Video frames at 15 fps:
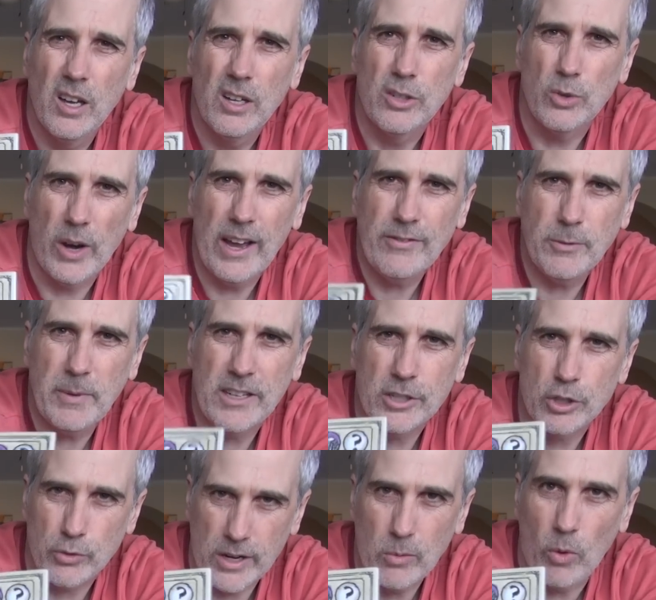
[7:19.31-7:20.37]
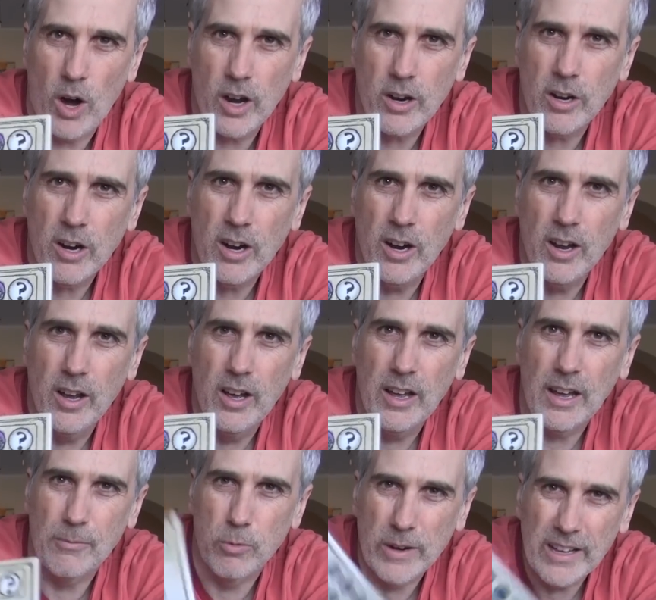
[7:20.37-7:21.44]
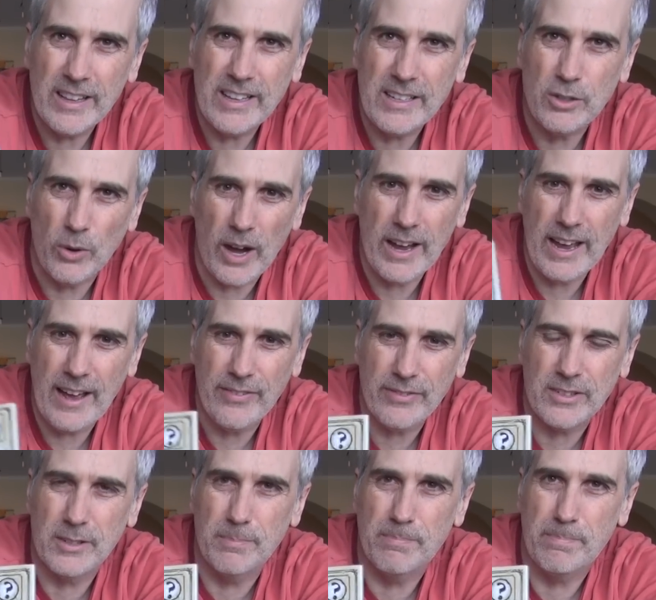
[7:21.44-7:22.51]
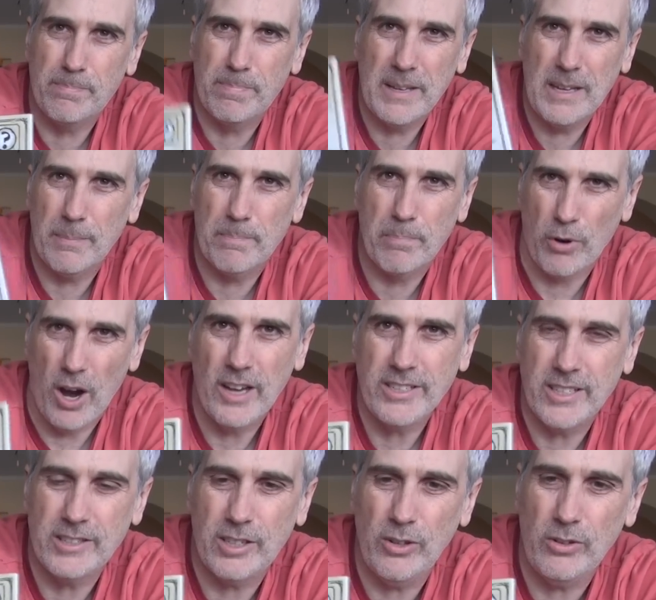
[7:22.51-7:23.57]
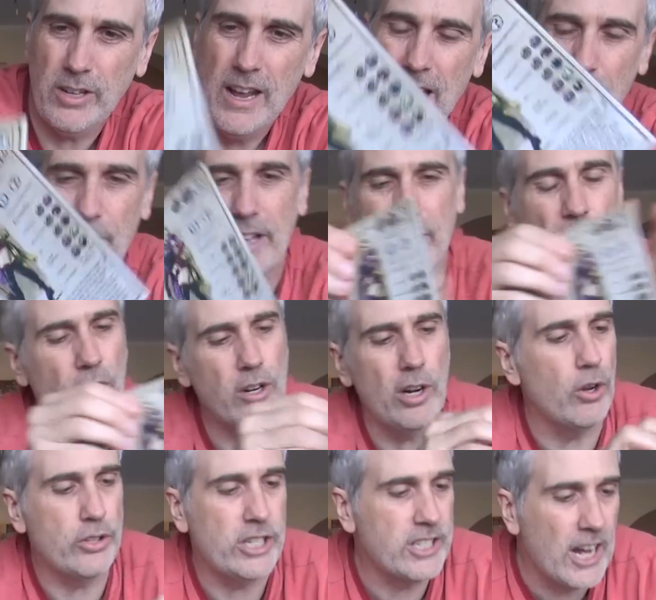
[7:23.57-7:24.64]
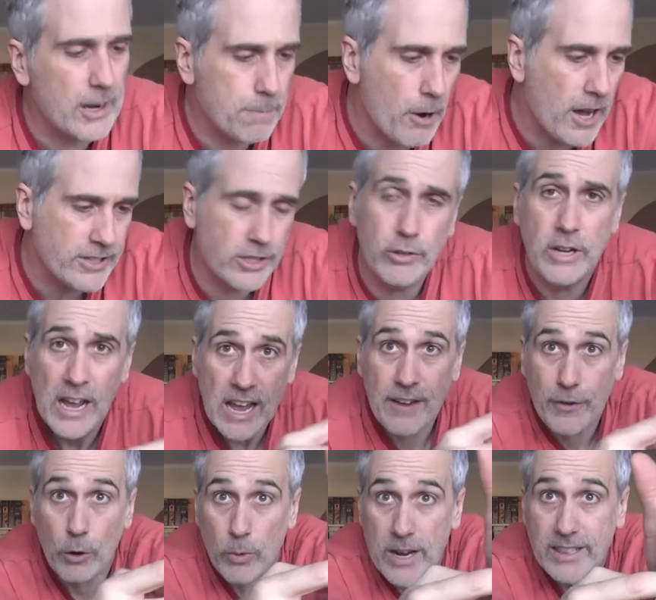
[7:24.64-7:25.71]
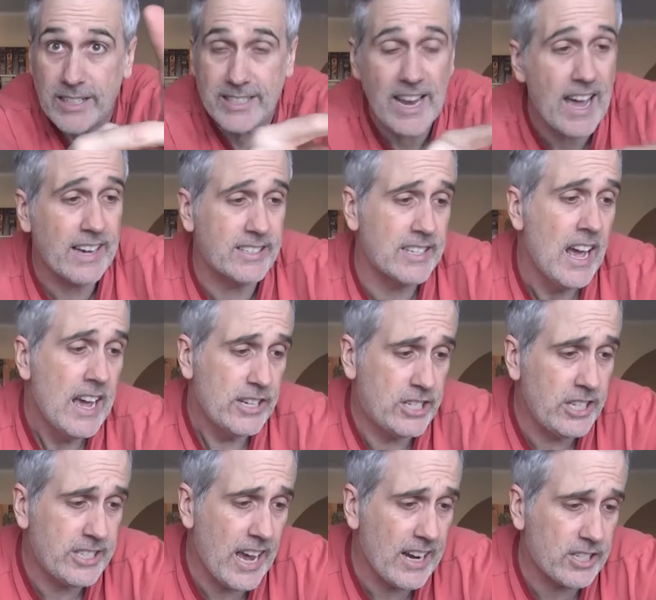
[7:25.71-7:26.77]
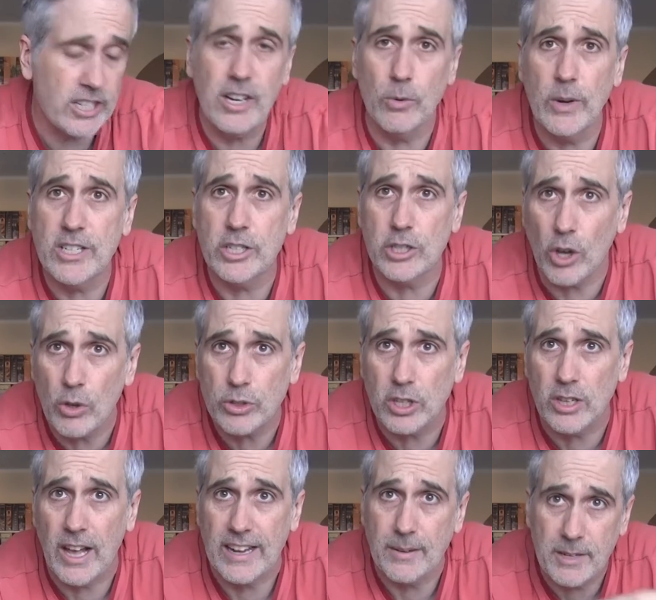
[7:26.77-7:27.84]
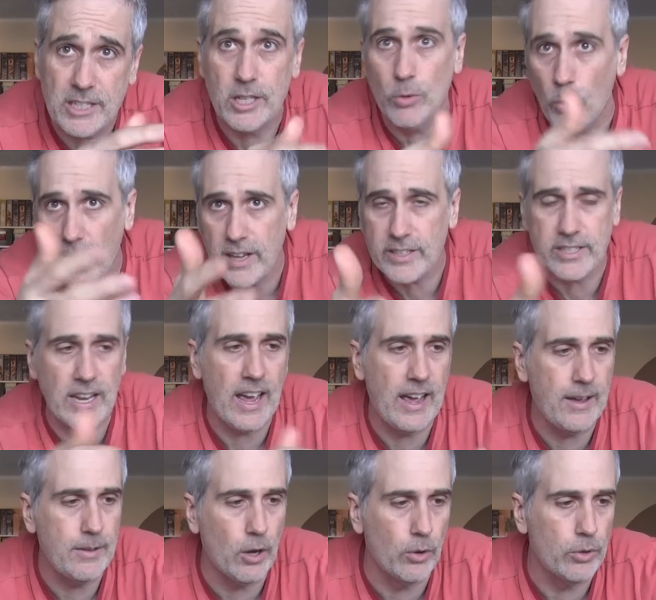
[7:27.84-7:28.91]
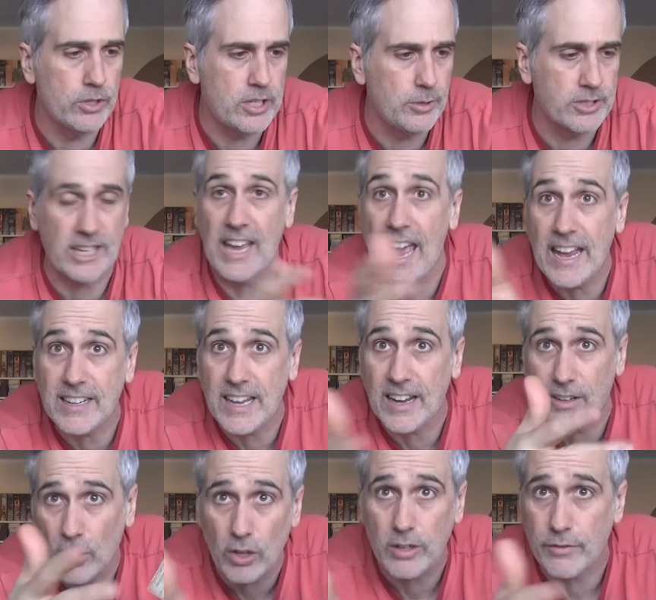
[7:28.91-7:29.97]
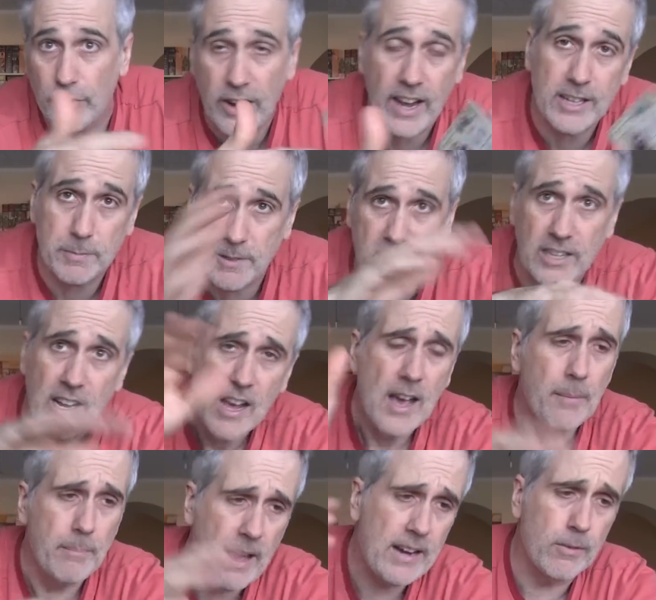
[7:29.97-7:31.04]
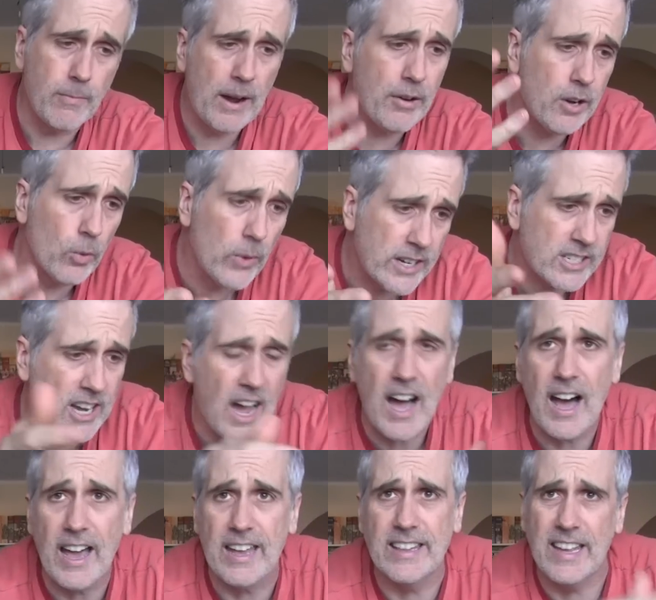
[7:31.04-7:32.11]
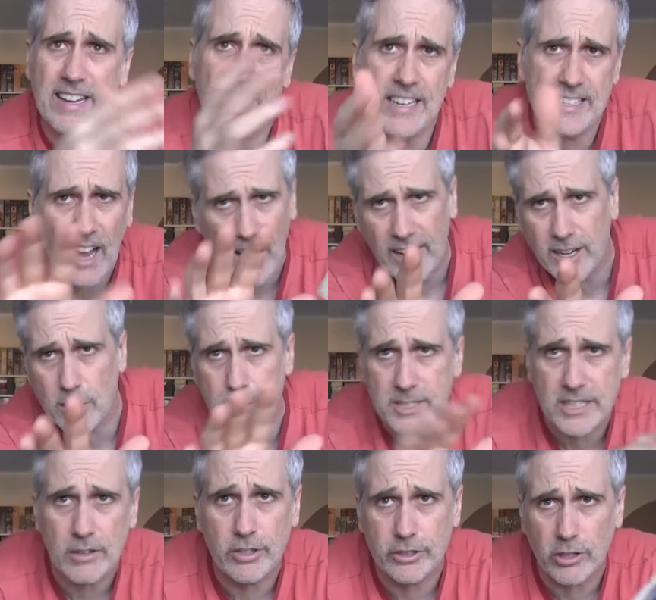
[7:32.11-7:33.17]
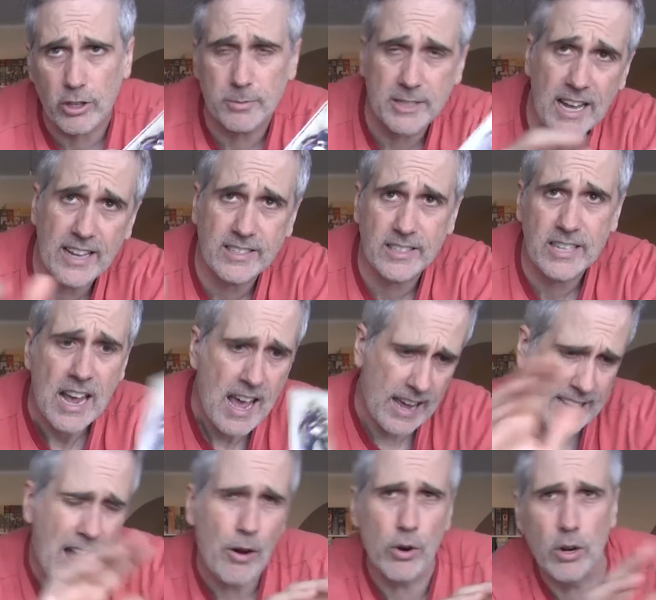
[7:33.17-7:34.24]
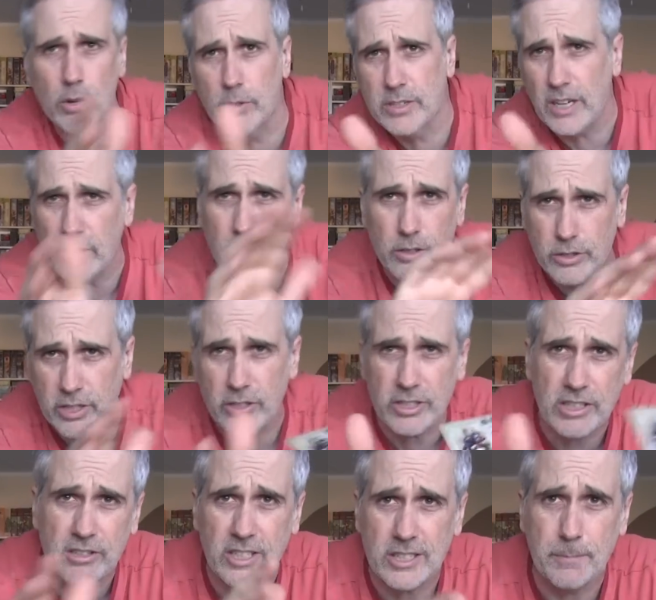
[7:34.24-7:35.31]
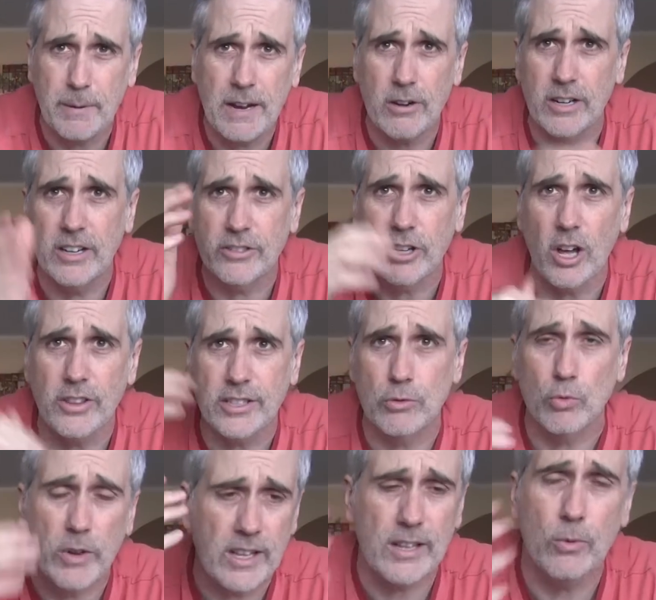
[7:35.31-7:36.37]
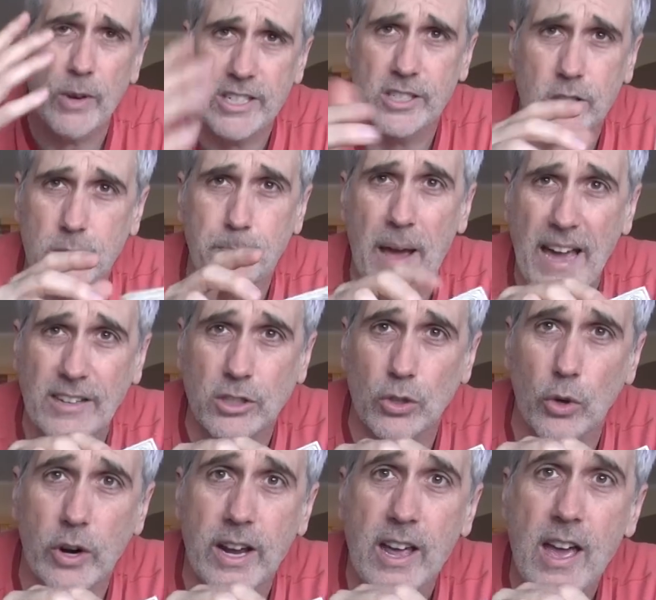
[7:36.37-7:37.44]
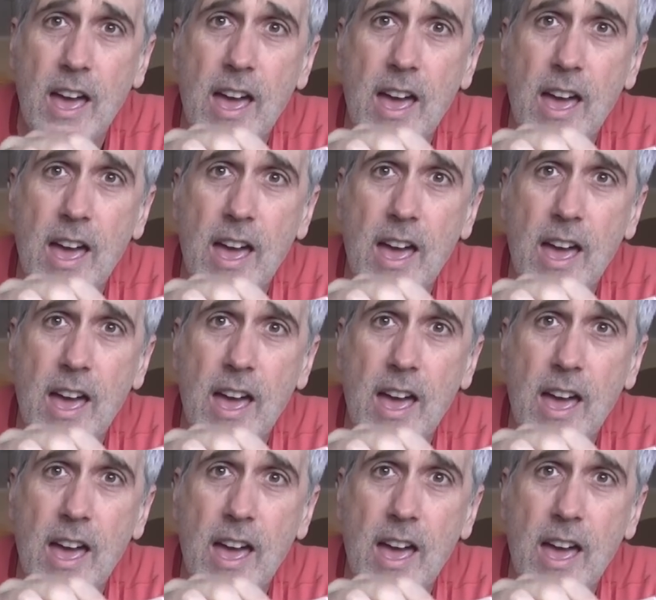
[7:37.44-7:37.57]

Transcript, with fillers: do I have to be a streetwalker? Really? Do I have to be a prostitute? And we're like, no, no, no, she's not a prostitute. If you read the text, she's actually a rich socialite. I mean, she was a, she was a can-can girl in France, but she met and married a rich guy, and then he died under mysterious circumstances, and now her sister's disappeared, and there's all this really rich backstory.